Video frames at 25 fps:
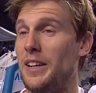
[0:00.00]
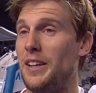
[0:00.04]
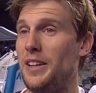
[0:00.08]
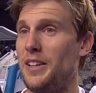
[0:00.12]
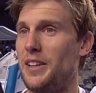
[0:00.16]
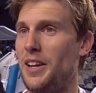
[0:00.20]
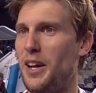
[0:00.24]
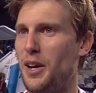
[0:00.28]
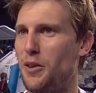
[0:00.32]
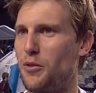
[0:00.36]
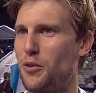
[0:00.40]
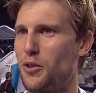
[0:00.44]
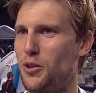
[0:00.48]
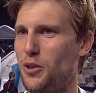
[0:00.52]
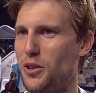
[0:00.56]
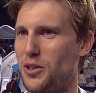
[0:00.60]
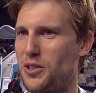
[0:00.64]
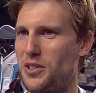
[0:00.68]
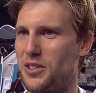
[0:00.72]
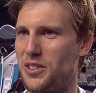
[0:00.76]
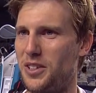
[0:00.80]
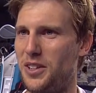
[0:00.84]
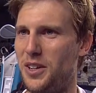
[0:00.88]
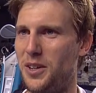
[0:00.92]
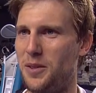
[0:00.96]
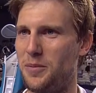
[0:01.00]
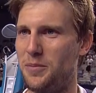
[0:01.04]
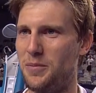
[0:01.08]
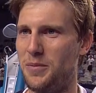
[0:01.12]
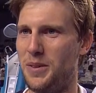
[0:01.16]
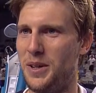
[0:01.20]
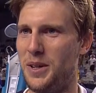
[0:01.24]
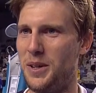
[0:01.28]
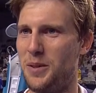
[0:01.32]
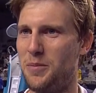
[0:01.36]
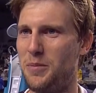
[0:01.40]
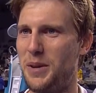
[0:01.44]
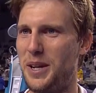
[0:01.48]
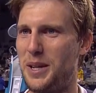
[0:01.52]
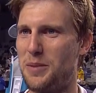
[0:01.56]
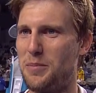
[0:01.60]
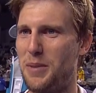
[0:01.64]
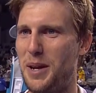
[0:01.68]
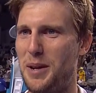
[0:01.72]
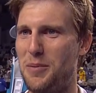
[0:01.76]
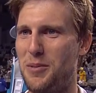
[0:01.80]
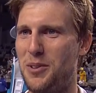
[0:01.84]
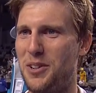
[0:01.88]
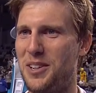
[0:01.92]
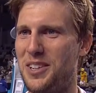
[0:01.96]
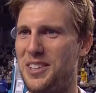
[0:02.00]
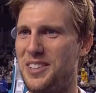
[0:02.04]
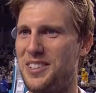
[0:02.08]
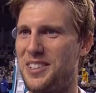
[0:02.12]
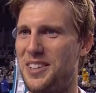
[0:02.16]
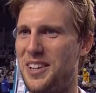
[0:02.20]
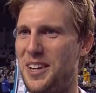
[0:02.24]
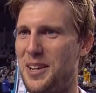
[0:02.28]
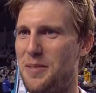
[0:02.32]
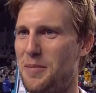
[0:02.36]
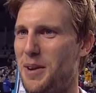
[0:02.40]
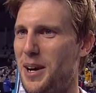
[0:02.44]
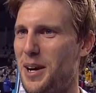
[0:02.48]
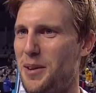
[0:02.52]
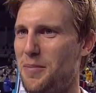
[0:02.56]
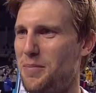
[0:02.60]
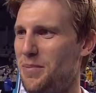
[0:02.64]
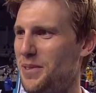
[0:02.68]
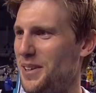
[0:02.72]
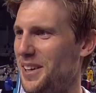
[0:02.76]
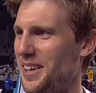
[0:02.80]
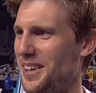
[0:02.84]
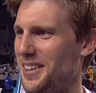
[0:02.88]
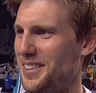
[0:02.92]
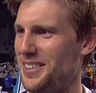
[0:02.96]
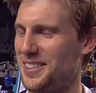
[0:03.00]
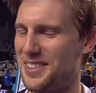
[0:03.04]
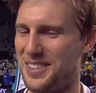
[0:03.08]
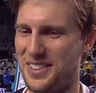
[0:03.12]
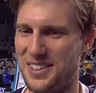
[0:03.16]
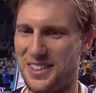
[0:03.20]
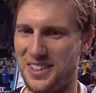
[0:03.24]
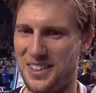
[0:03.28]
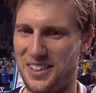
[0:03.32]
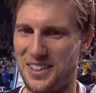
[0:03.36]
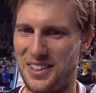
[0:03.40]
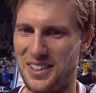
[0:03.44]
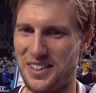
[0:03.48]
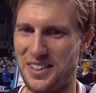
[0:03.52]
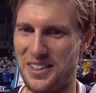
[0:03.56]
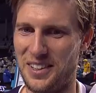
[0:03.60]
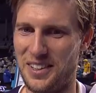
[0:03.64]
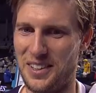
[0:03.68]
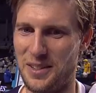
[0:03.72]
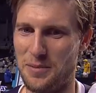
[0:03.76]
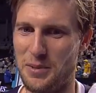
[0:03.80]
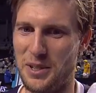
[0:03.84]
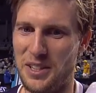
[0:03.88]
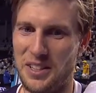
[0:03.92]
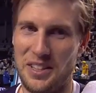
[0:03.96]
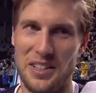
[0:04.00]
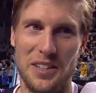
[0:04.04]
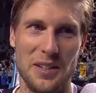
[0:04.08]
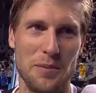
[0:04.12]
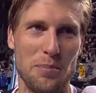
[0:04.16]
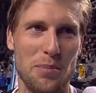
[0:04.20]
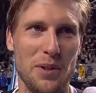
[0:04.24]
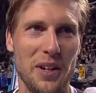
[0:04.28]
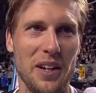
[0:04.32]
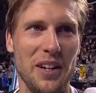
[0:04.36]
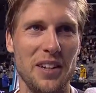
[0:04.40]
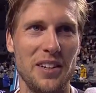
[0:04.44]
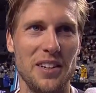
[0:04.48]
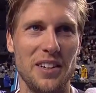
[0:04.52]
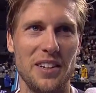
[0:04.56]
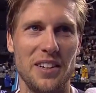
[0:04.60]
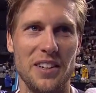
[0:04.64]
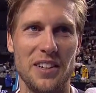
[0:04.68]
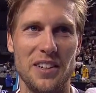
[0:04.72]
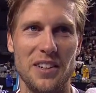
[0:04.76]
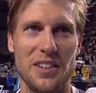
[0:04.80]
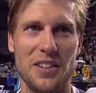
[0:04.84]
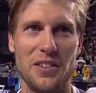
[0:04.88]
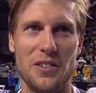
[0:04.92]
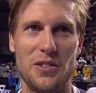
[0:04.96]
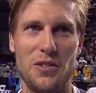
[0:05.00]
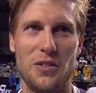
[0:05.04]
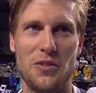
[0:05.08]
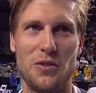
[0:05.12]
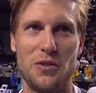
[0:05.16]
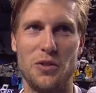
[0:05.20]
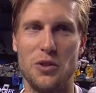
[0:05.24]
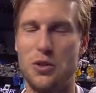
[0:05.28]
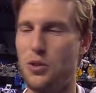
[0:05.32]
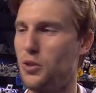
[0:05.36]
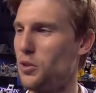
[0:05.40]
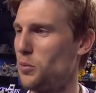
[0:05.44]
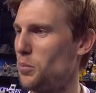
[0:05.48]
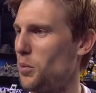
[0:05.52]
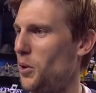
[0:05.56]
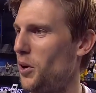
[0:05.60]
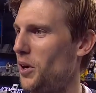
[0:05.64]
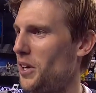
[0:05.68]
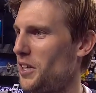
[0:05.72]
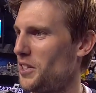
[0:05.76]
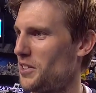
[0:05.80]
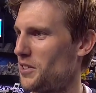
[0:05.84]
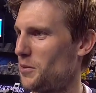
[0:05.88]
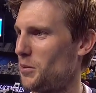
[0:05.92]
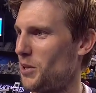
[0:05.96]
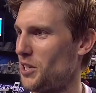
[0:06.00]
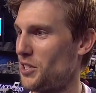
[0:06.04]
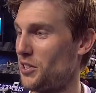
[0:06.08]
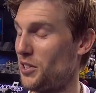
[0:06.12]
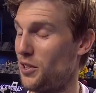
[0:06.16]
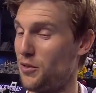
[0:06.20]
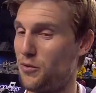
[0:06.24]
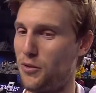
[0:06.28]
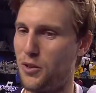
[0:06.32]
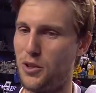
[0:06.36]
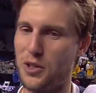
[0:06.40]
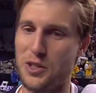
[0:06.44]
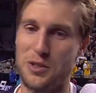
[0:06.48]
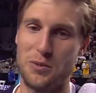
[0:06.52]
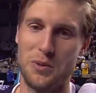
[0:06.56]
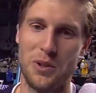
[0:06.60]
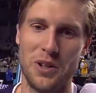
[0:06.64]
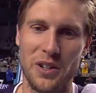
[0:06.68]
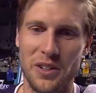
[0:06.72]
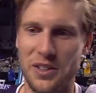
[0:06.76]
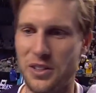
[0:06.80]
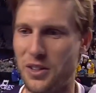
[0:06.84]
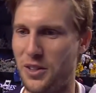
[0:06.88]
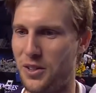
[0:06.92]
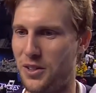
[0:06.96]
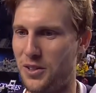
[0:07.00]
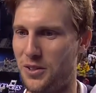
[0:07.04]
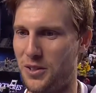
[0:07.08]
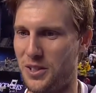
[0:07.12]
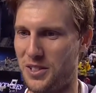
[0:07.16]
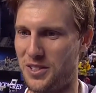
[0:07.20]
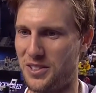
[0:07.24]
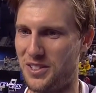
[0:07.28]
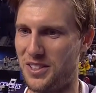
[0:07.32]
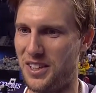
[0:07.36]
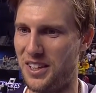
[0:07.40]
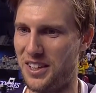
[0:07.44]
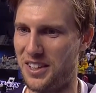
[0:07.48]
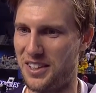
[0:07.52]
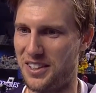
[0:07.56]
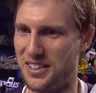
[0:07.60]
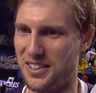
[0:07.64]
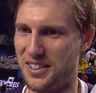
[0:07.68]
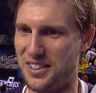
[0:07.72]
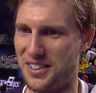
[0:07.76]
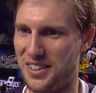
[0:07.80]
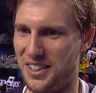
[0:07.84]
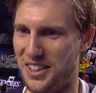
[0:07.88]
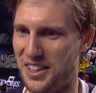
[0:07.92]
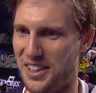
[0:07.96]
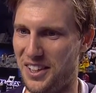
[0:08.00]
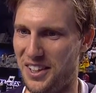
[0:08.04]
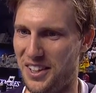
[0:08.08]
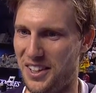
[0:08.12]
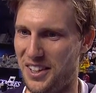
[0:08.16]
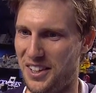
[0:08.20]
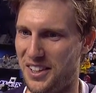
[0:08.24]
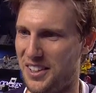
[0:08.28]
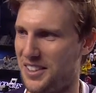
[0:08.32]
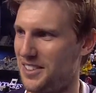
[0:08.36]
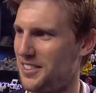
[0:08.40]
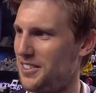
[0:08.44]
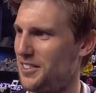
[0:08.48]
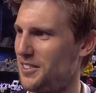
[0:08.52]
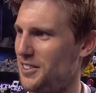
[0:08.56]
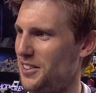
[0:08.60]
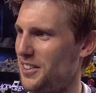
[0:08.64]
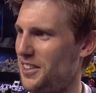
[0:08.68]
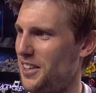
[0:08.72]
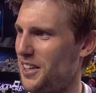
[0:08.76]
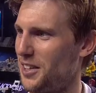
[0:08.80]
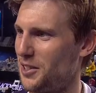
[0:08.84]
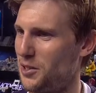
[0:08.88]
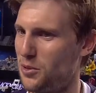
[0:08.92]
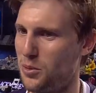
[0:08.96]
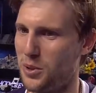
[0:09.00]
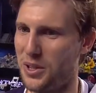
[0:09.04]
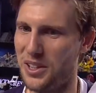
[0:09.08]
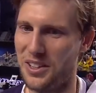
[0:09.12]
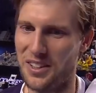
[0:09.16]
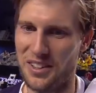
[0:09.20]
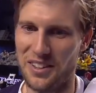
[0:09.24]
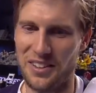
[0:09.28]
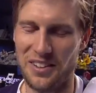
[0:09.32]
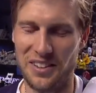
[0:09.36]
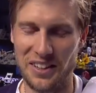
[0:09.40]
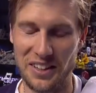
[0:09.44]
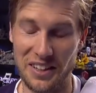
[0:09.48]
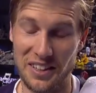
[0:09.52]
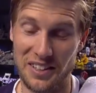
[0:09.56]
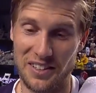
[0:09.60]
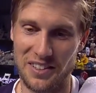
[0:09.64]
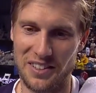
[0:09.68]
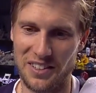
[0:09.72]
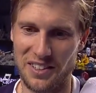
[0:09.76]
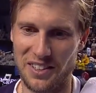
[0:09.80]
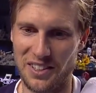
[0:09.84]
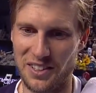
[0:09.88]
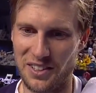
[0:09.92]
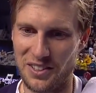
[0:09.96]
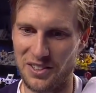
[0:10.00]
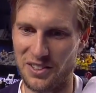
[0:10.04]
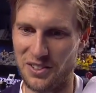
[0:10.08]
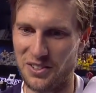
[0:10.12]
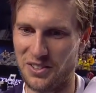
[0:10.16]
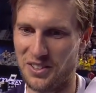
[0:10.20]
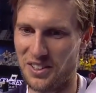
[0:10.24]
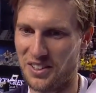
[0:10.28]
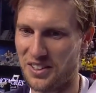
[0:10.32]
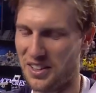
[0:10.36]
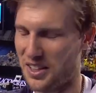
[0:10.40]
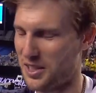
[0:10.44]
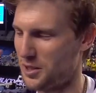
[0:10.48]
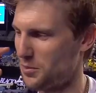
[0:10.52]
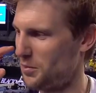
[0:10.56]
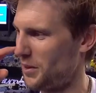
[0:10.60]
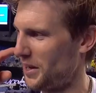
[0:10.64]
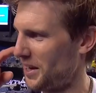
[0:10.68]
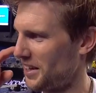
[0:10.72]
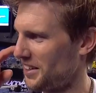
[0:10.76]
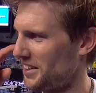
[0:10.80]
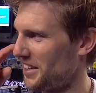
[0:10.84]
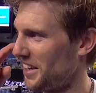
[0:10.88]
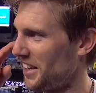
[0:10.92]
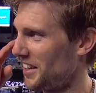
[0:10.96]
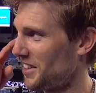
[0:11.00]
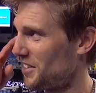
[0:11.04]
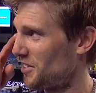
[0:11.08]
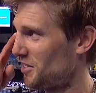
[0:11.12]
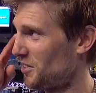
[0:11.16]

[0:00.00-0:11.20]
Yeah, of course, some bad memories came up and I mean, he played a few good points, especially the first one, you know, was like a tweener and so didn't expect that.